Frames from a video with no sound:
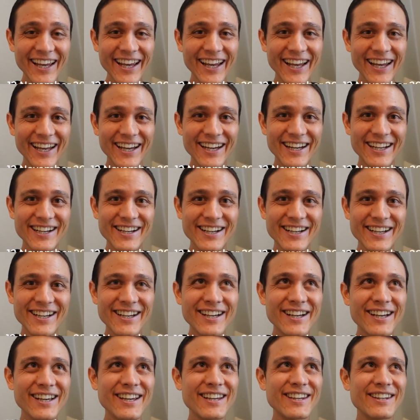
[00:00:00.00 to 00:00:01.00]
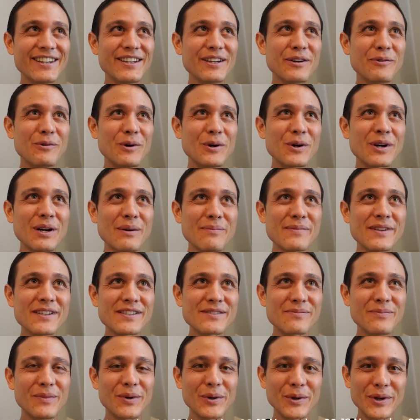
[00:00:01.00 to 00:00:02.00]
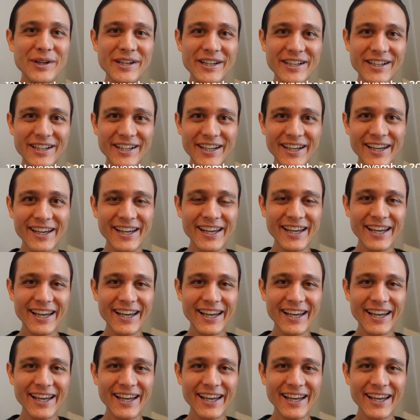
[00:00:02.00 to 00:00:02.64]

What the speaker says: and Ying woke up this morning